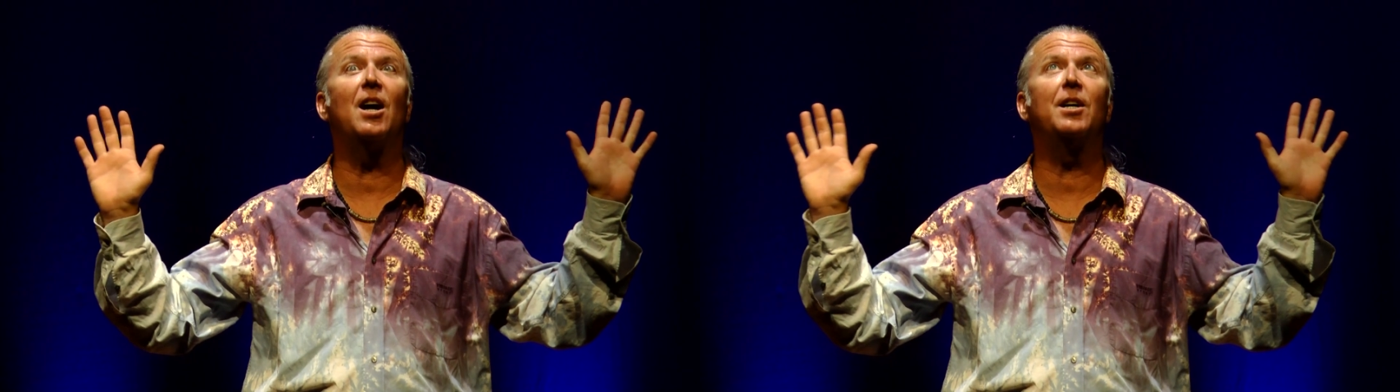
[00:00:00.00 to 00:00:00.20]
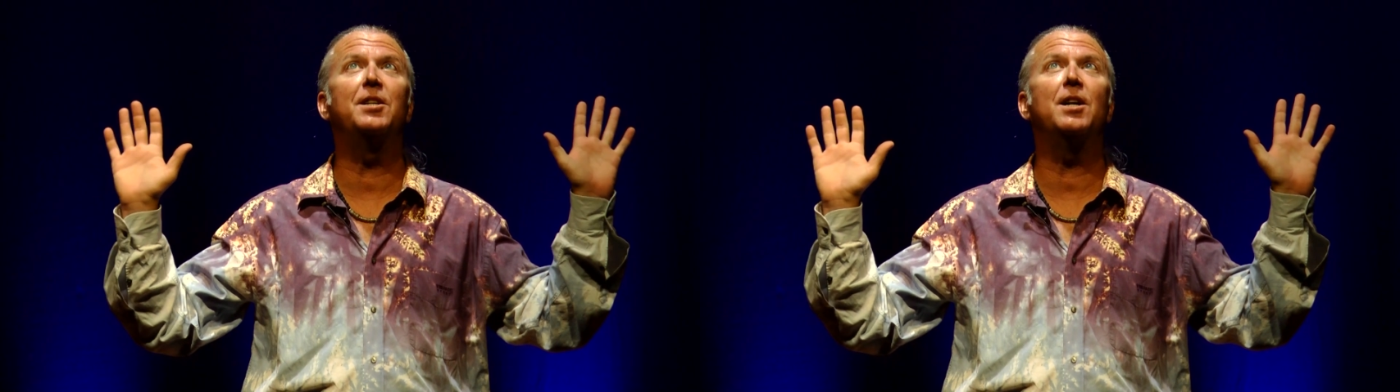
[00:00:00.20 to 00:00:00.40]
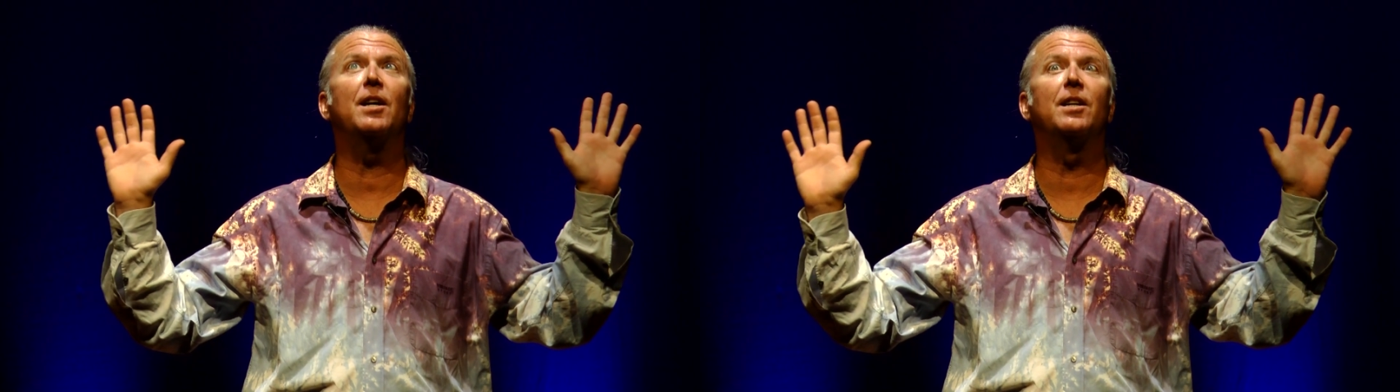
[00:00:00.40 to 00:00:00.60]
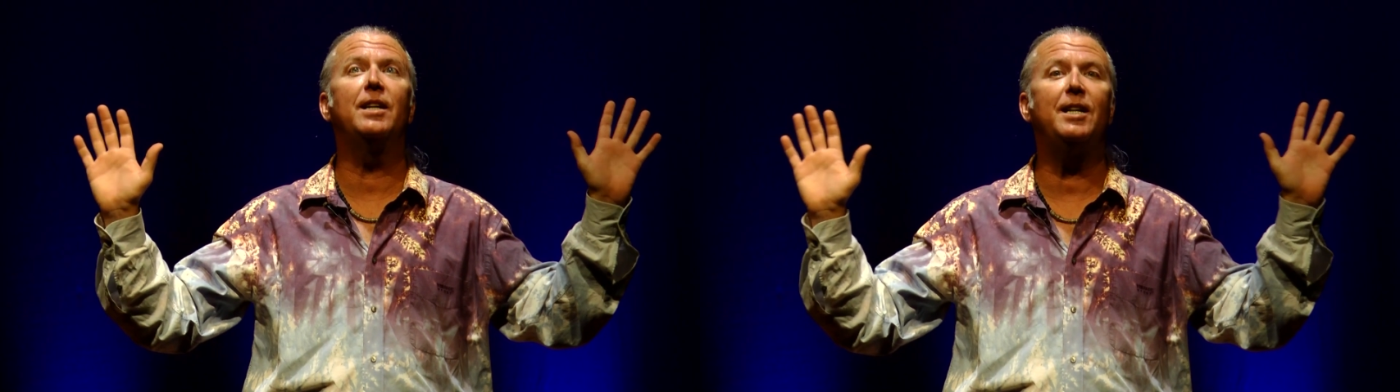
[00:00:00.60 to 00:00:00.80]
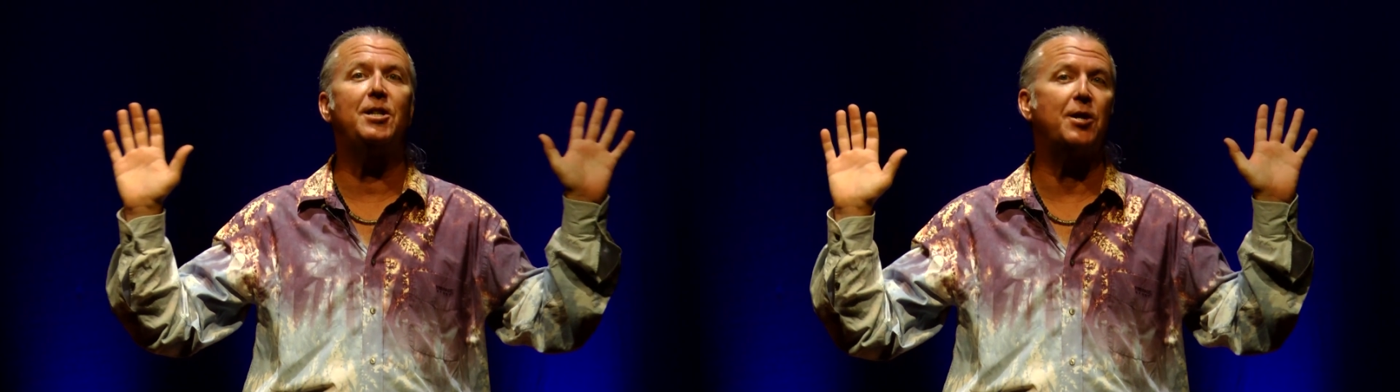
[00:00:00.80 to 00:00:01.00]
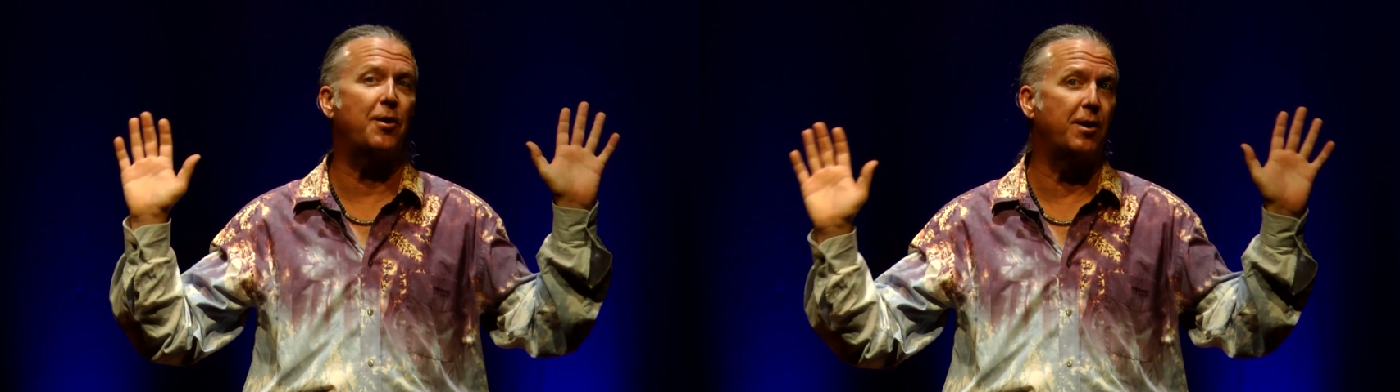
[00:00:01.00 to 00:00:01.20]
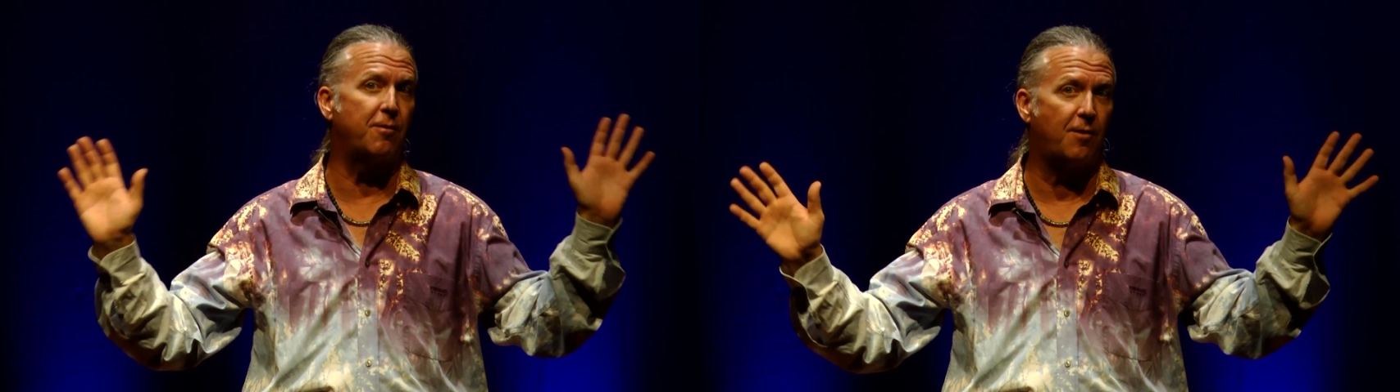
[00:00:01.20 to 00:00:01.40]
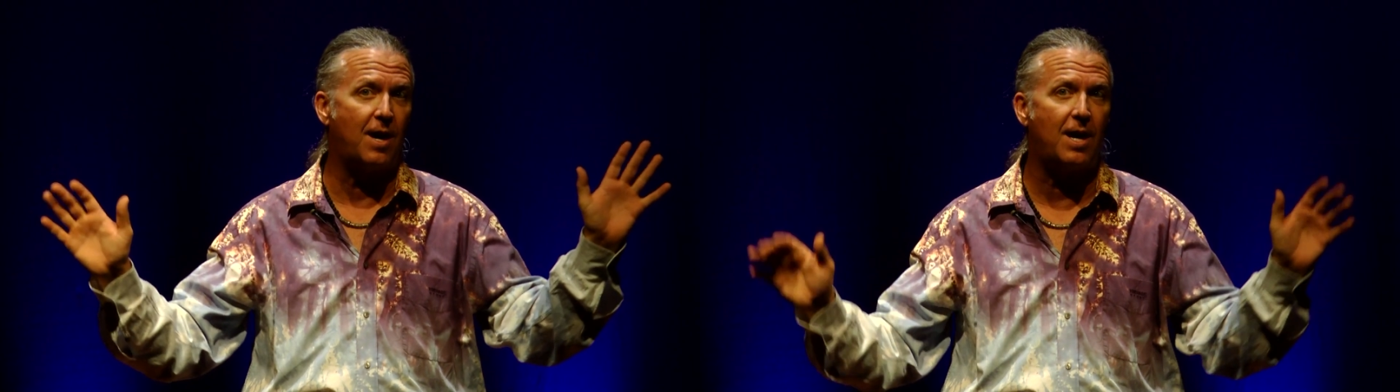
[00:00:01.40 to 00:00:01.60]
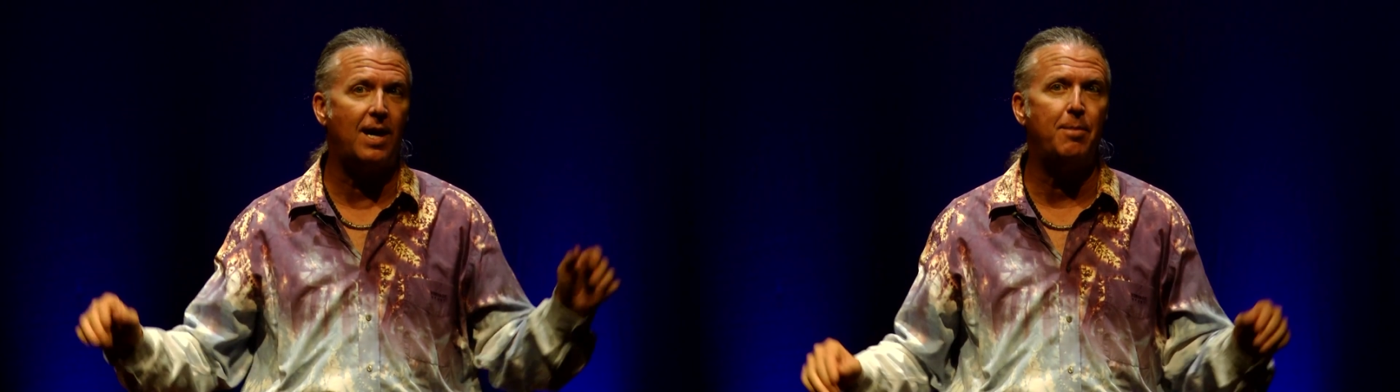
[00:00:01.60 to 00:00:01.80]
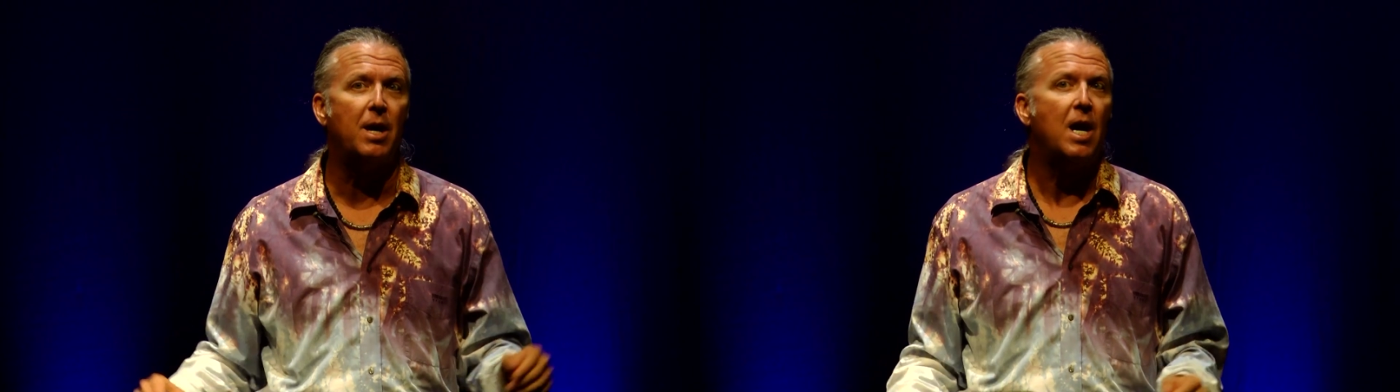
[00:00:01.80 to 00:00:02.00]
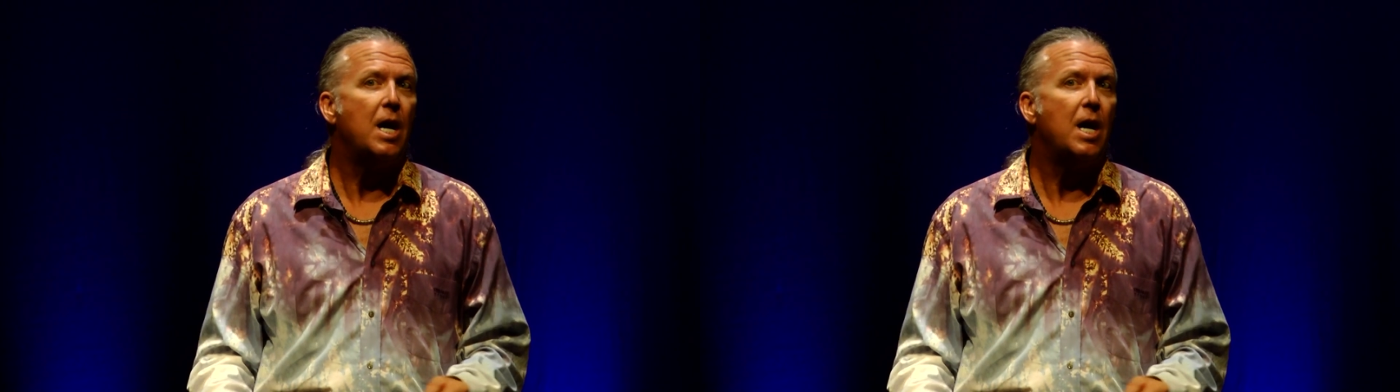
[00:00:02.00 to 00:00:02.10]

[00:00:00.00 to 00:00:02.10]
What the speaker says: Unleash the Vibe.